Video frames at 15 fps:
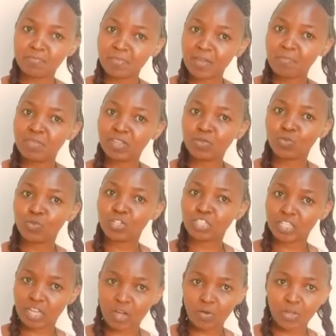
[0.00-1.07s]
public watch
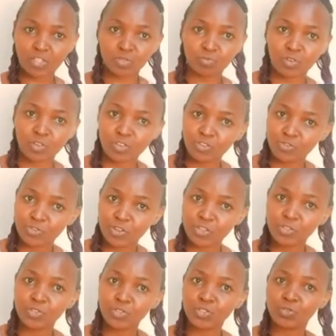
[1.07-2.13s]
hours for, for
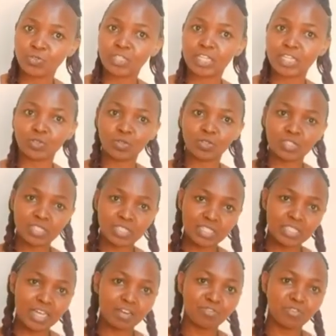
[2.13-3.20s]
you to get
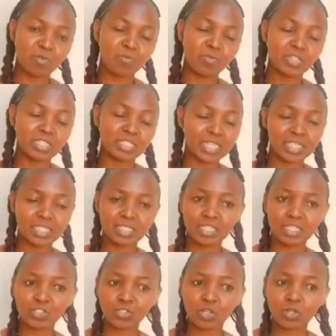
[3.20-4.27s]
considered for
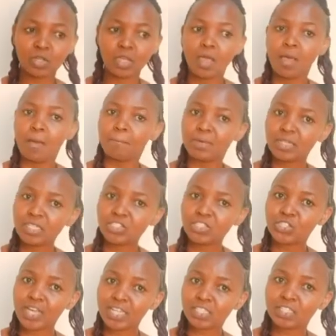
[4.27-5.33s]
monetization please
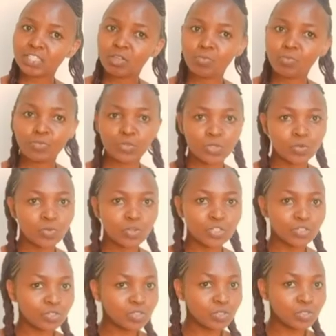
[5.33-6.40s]
just keep doing what
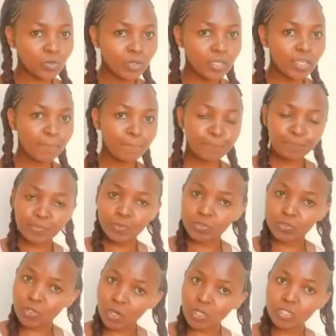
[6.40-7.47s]
you're doing
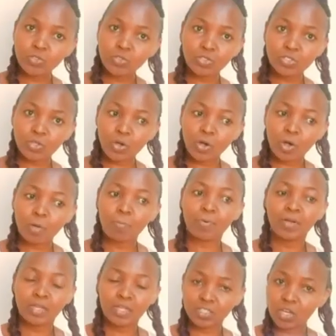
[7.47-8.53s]
don't lose hope
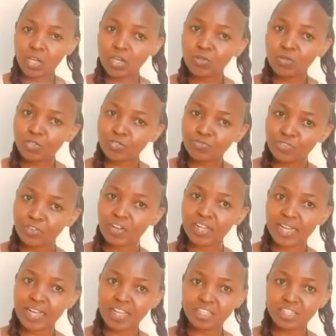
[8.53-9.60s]
don't lose
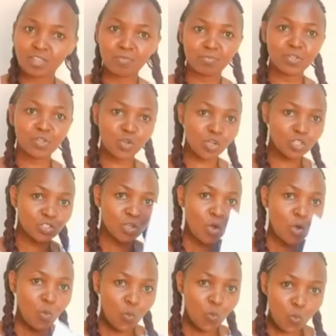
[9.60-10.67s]
focus because
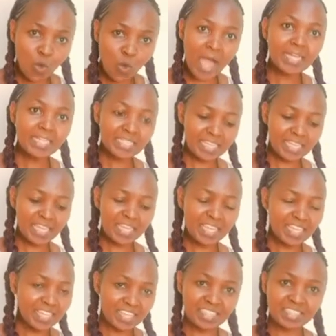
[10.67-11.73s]
one day
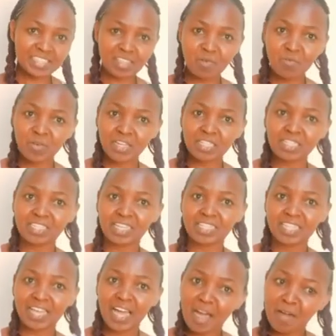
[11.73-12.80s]
the same way it has
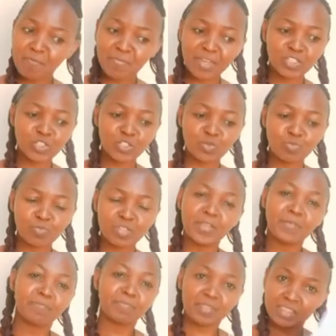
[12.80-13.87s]
happened to me
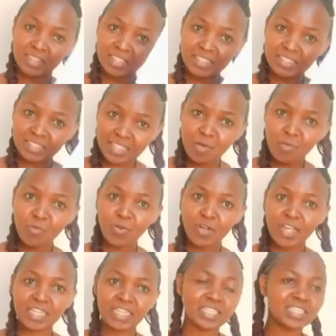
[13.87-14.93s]
the same
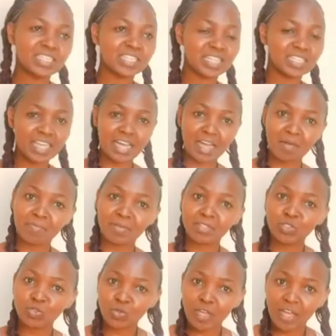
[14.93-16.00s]
way it has happened
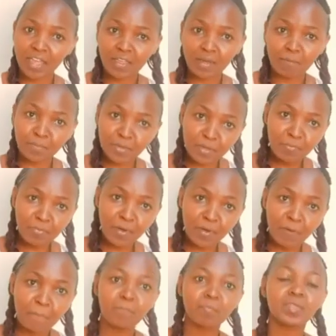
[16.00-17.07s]
to other
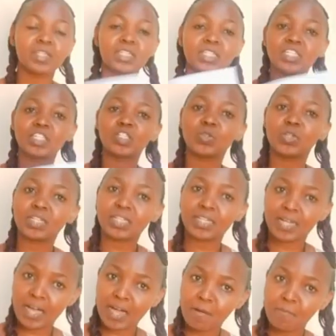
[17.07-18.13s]
people it will
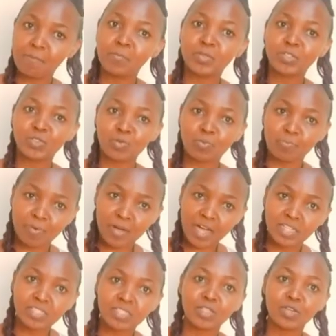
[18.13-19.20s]
come to
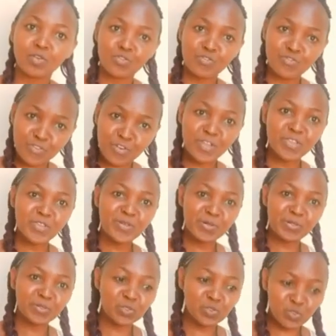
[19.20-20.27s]
pass for you
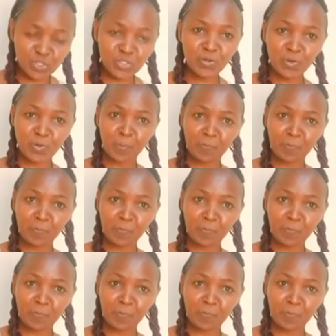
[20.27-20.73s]
too